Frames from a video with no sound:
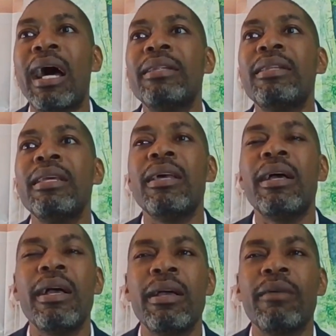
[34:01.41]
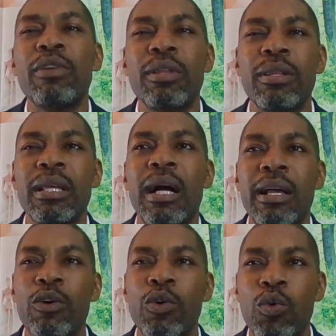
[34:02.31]
I did everything
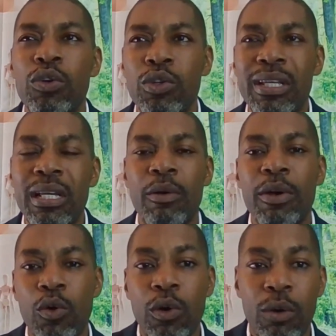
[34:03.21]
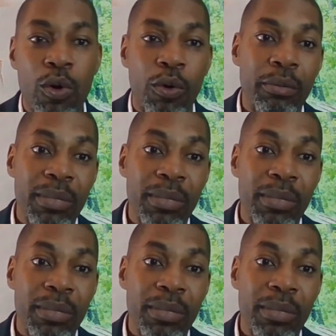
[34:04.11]
I could to carry around the